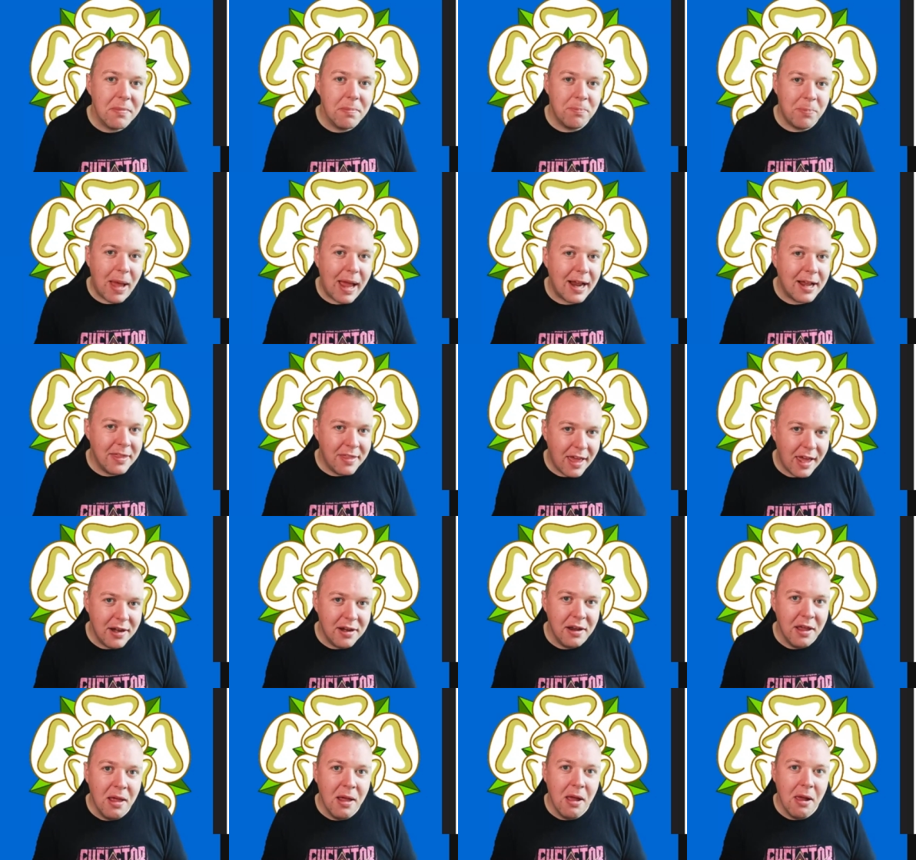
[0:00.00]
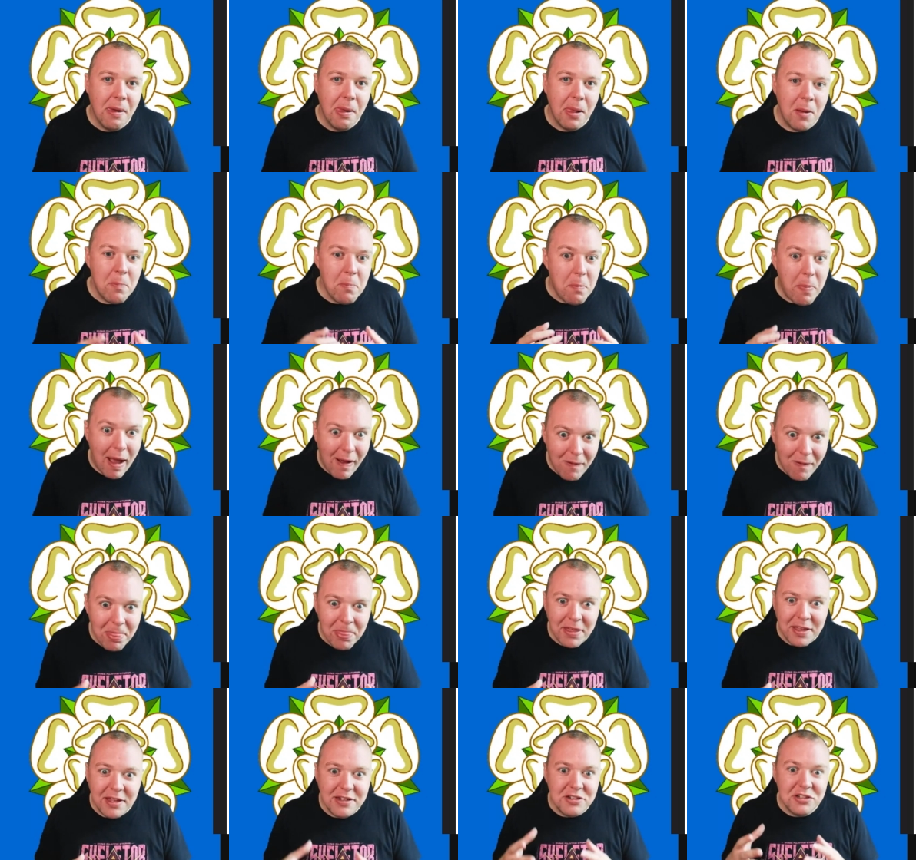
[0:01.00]
back then, about
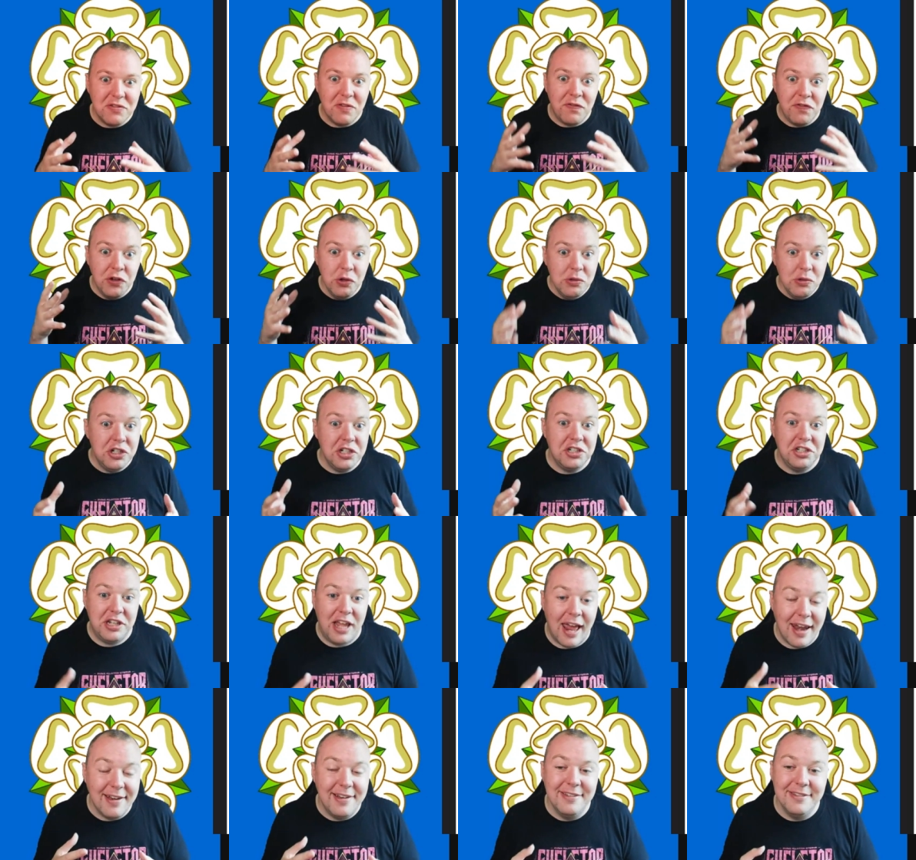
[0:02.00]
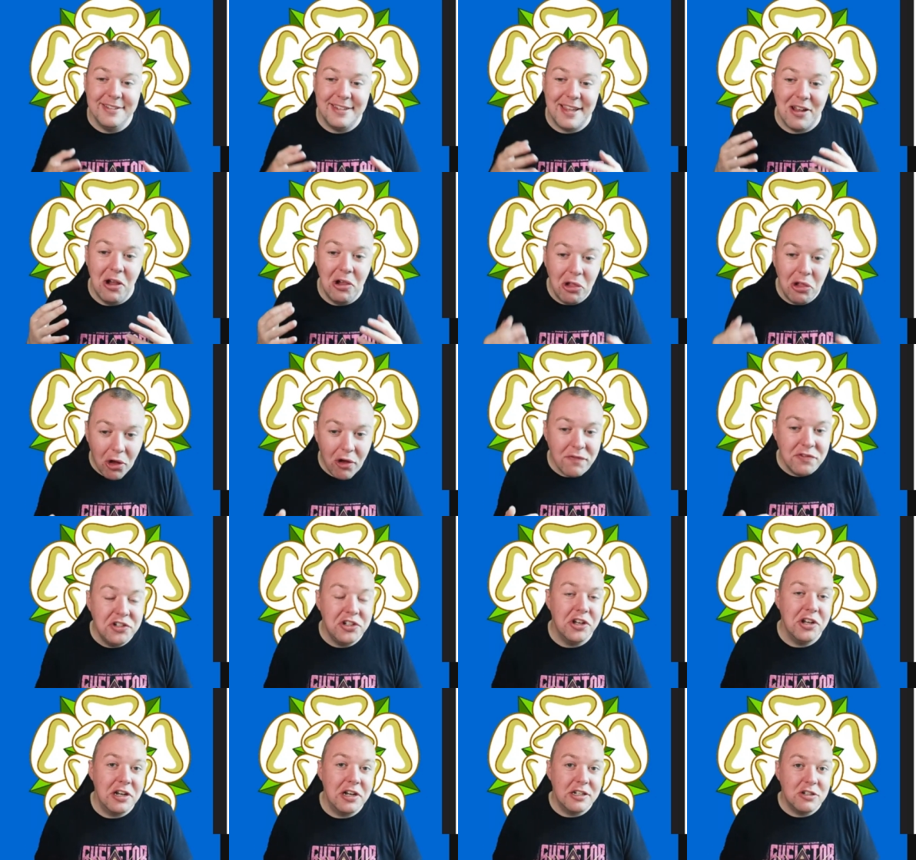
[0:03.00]
these future scandals that a lot of
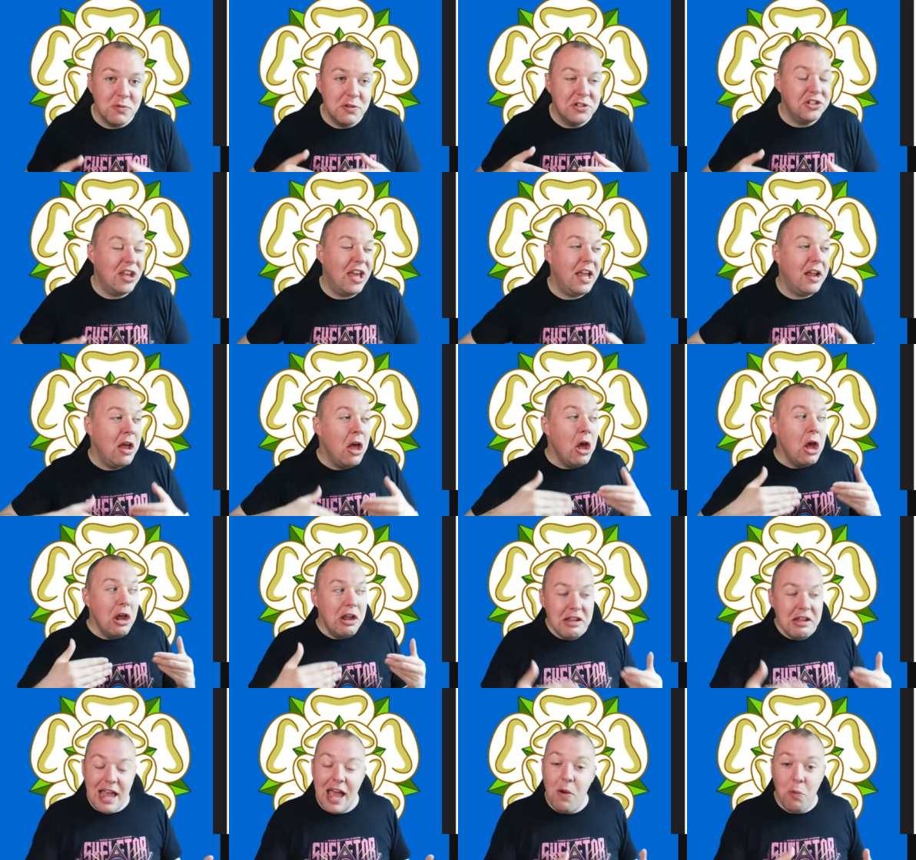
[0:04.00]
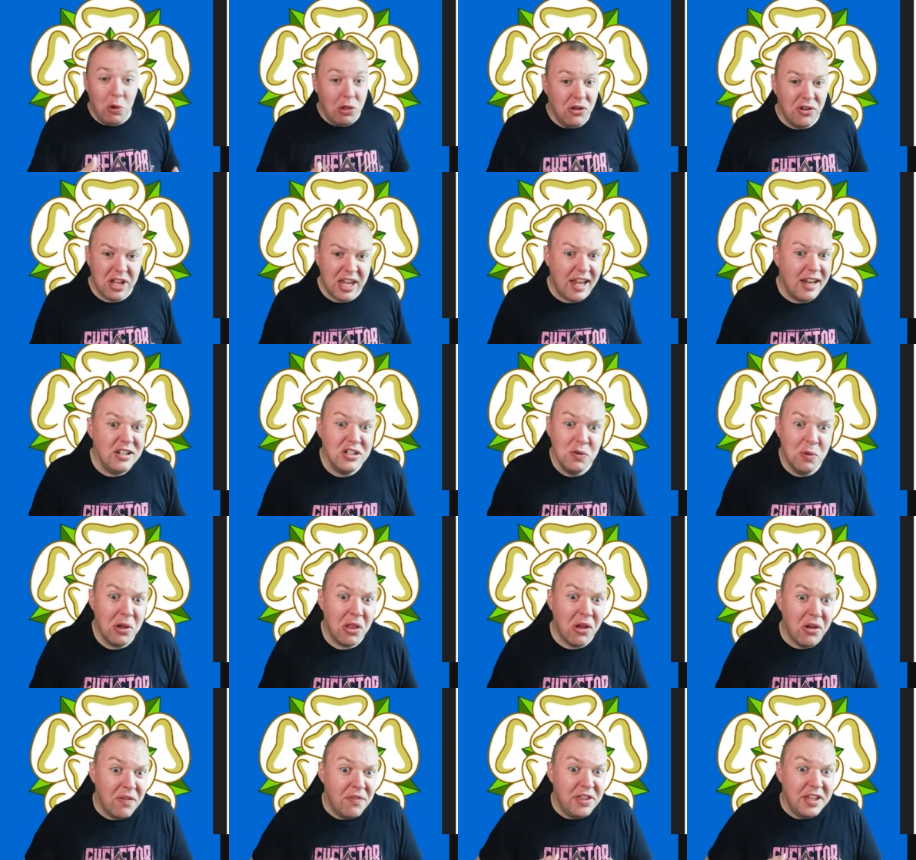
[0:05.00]
journalists were saying, yeah, we're looking into a
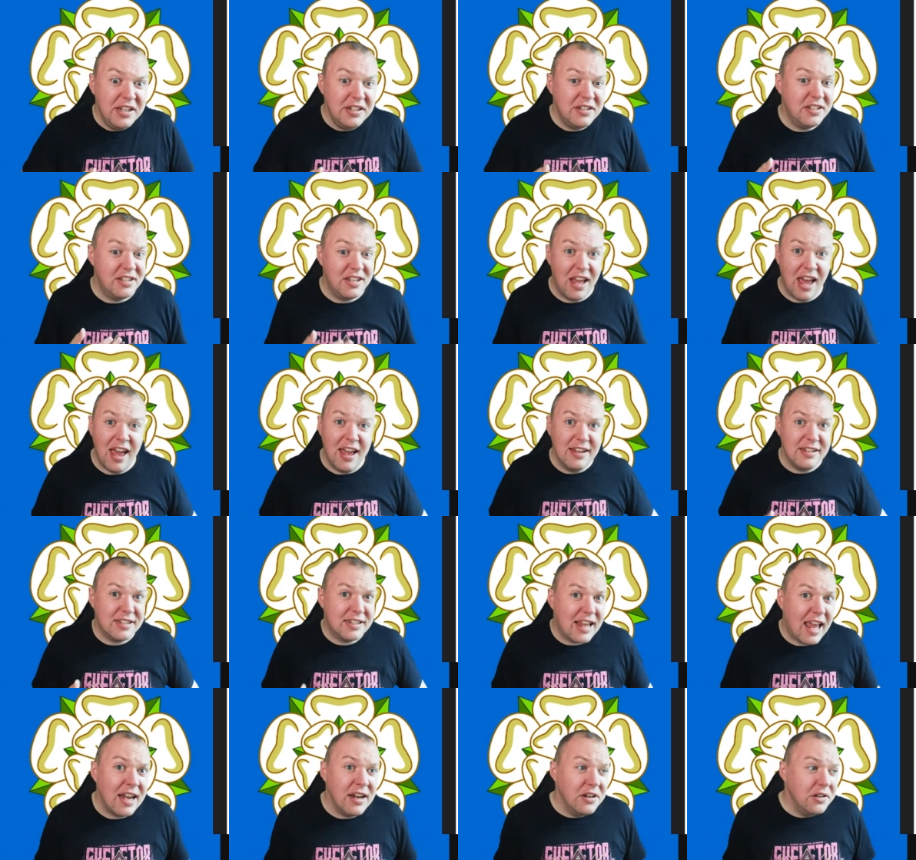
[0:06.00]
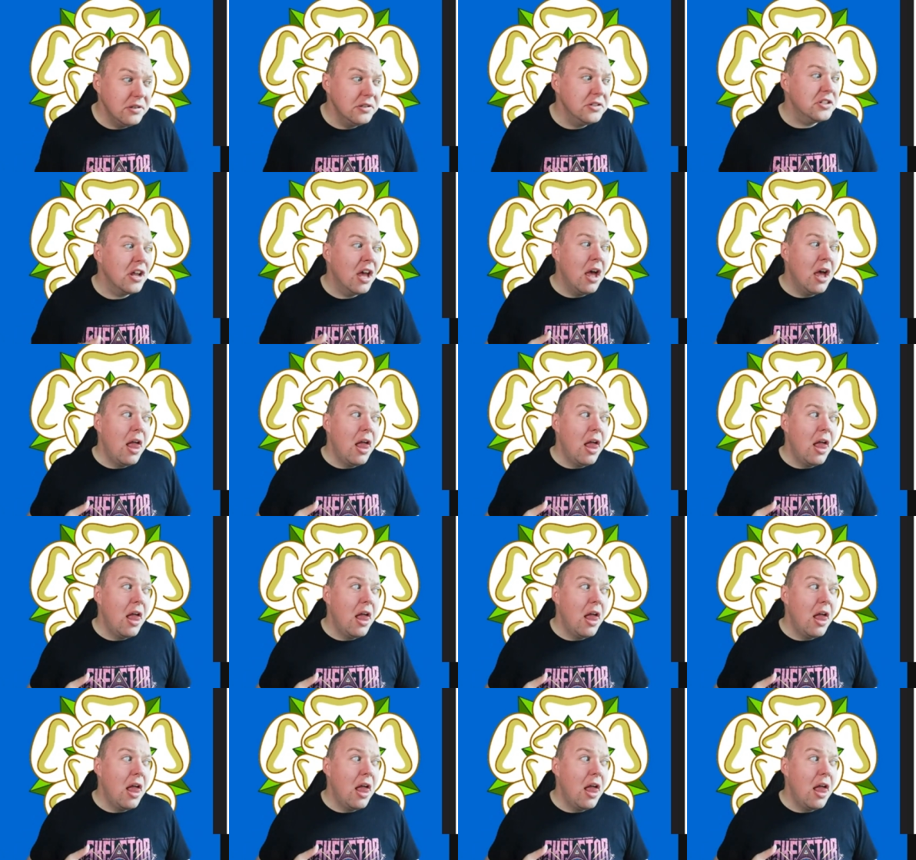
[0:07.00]
lot of these scandals.